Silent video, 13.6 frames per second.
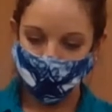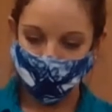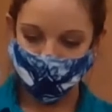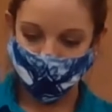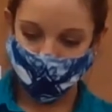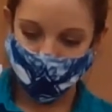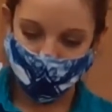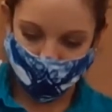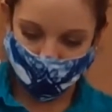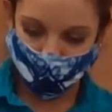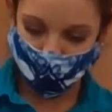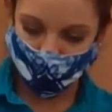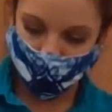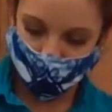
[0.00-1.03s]
And the other
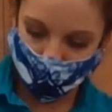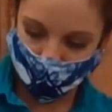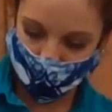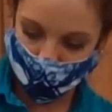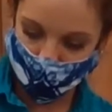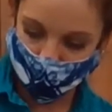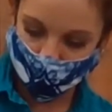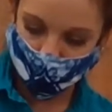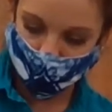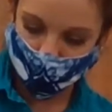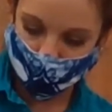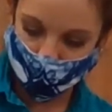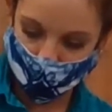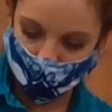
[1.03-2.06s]
one, we're
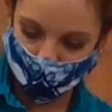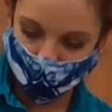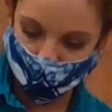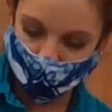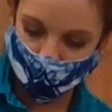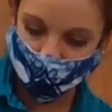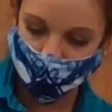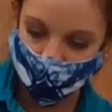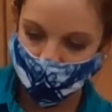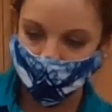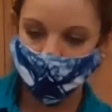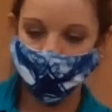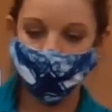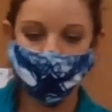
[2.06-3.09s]
going underneath the
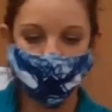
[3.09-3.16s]
cuff,